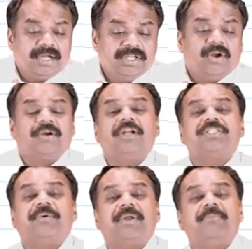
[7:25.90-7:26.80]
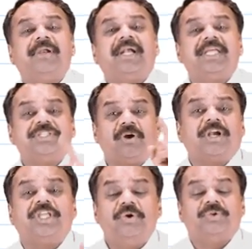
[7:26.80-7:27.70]
the doctrine of severability is
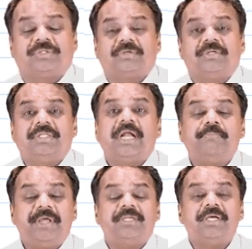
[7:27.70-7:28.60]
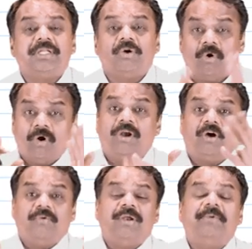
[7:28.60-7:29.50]
not used, that means the whole
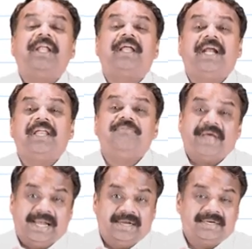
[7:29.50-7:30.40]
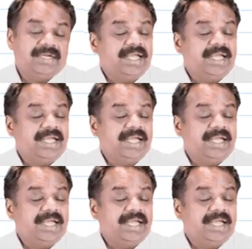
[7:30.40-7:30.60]
law will be declared invalid.